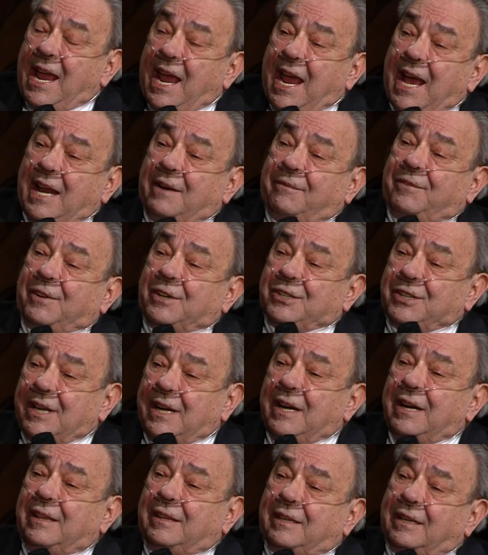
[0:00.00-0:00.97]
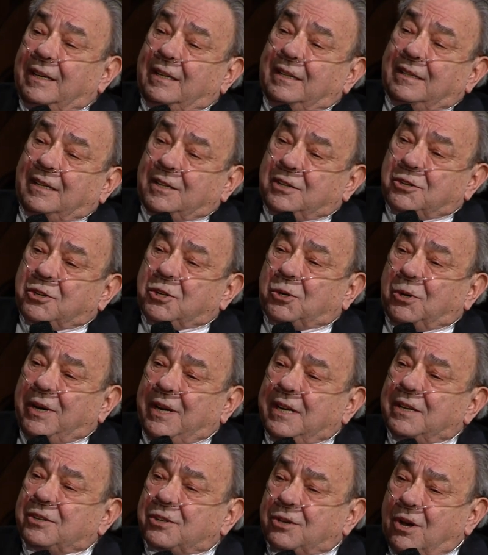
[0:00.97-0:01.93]
And if there's anything that's
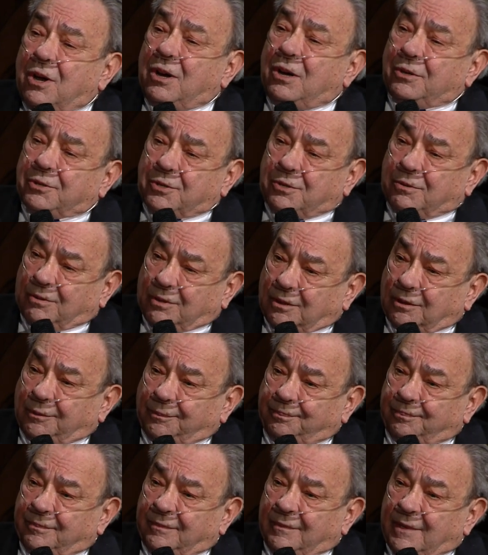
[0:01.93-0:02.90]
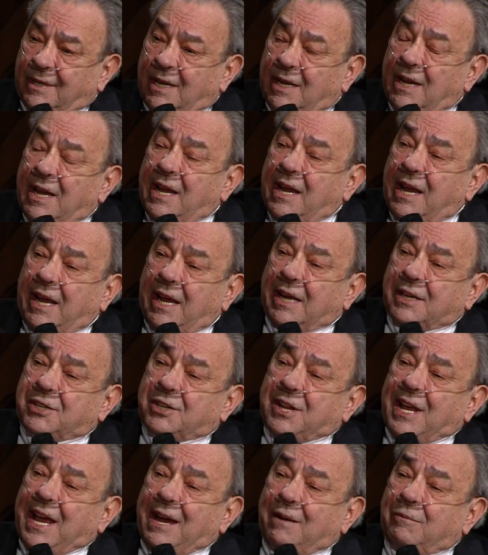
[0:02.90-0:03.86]
transcultural,
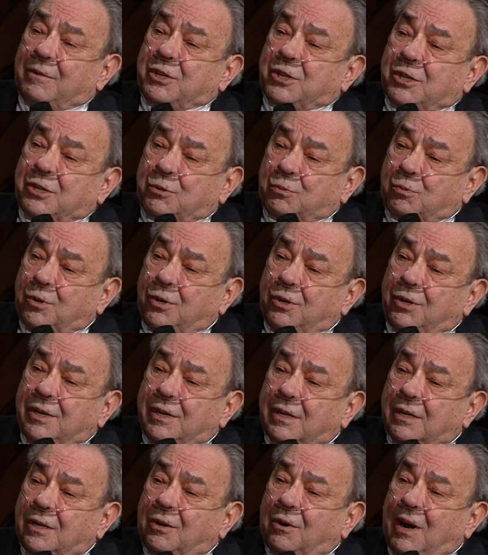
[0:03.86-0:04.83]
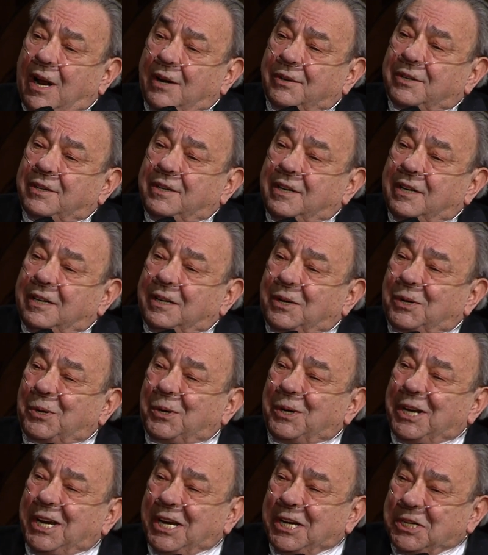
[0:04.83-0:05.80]
it's that which is rooted and grounded in
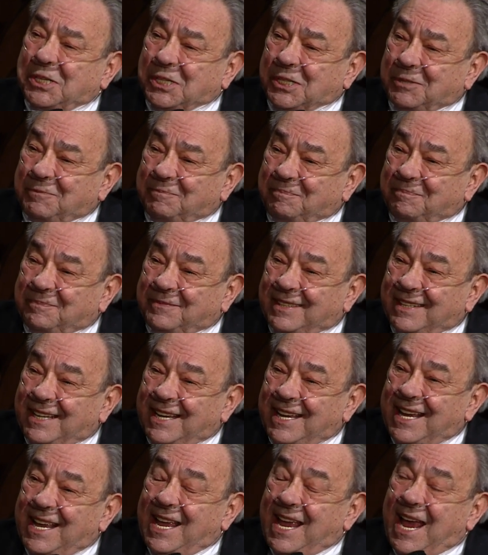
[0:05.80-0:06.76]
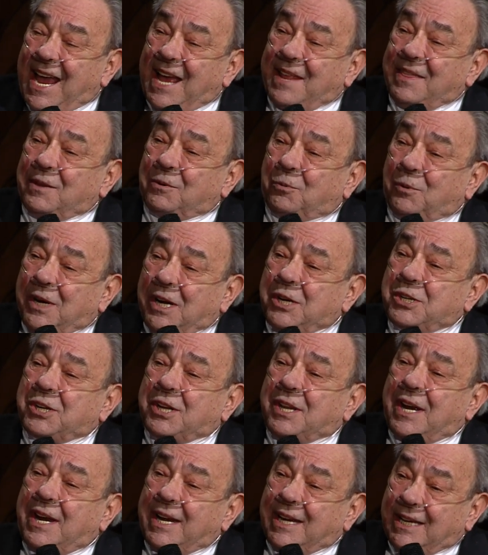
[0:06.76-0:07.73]
creation. And the
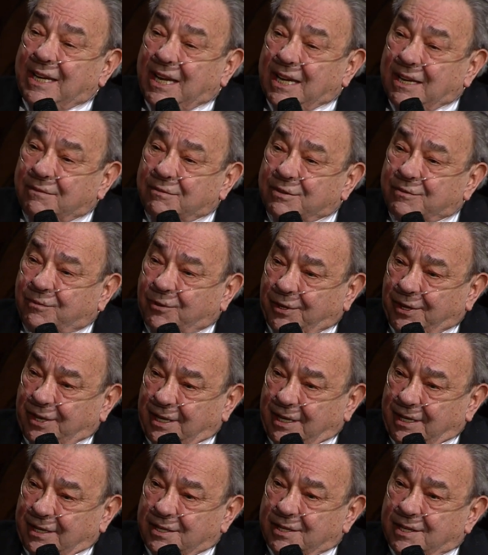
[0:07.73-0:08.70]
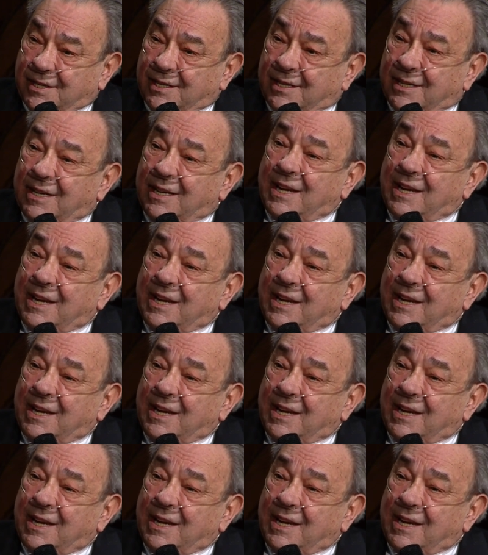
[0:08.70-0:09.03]
reason he gives for this